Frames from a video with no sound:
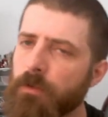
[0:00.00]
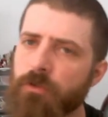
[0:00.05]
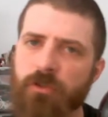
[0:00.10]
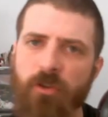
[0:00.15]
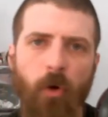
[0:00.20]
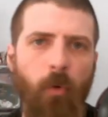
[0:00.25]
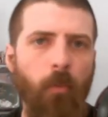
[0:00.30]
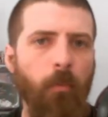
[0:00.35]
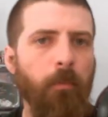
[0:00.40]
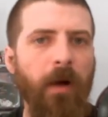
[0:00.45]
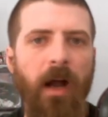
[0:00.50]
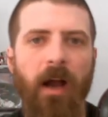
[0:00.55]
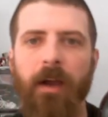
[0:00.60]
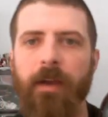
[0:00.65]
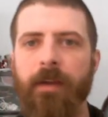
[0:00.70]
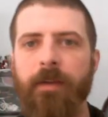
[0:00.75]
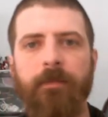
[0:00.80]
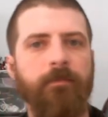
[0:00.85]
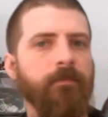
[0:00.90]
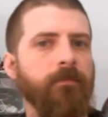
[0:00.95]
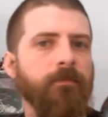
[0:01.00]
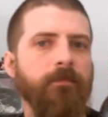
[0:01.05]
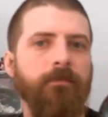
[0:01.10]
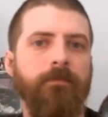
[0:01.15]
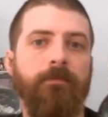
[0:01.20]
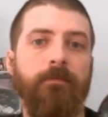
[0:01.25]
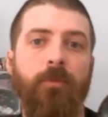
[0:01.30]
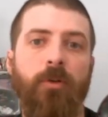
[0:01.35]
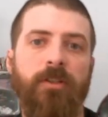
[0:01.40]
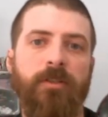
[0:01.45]
don't buy
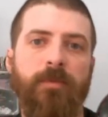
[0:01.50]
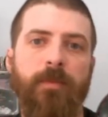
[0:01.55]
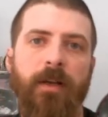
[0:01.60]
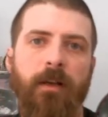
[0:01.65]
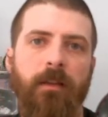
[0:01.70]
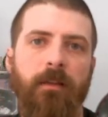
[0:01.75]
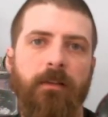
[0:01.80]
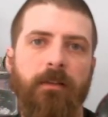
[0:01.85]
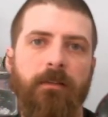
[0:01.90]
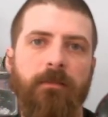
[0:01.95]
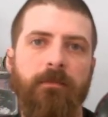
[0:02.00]
Prismacolor.